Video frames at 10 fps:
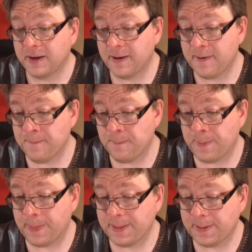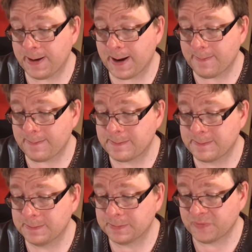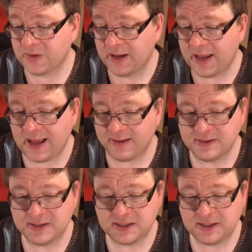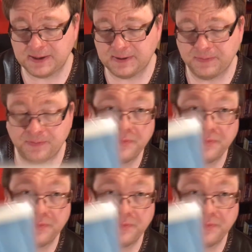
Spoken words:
Yeah, and